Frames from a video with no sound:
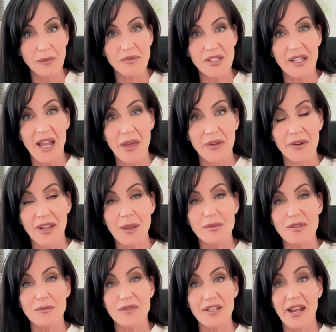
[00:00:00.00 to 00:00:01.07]
together,
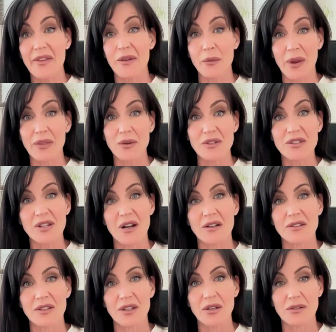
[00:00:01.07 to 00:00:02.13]
keeps them together, whether it's
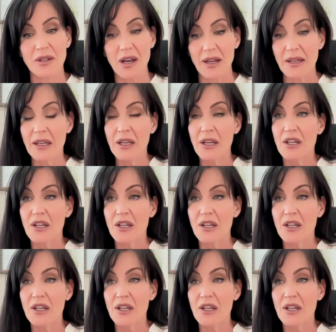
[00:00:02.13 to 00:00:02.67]
toxic or not.